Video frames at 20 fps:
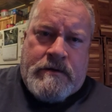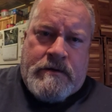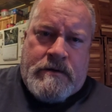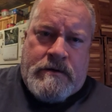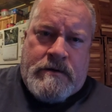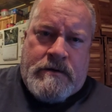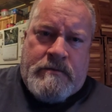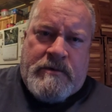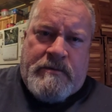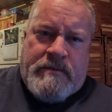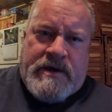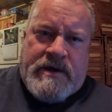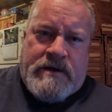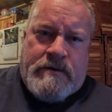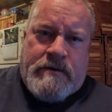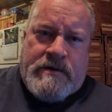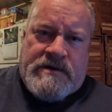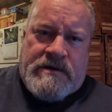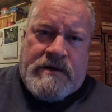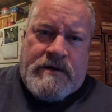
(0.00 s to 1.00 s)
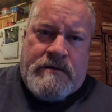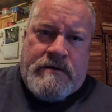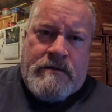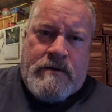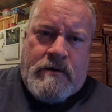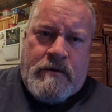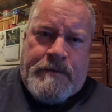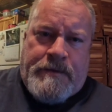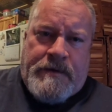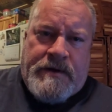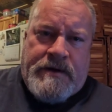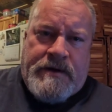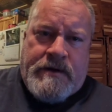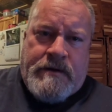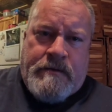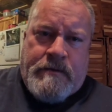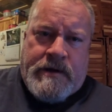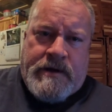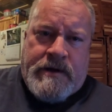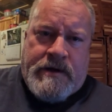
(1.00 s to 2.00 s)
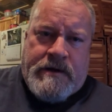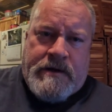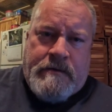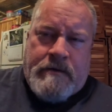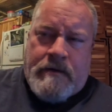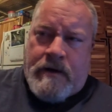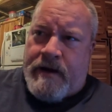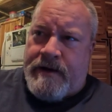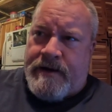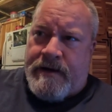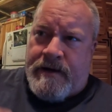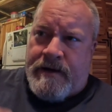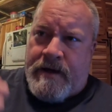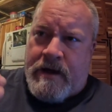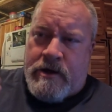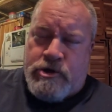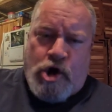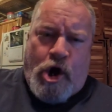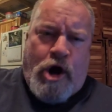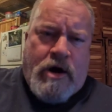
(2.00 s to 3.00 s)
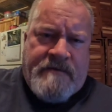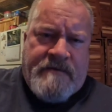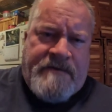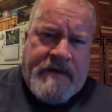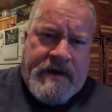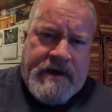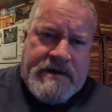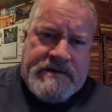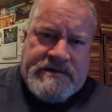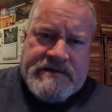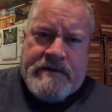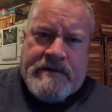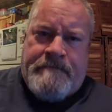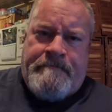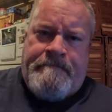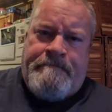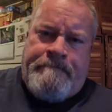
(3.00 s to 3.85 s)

oh, my battery's low. Hopefully we can, I can talk fast.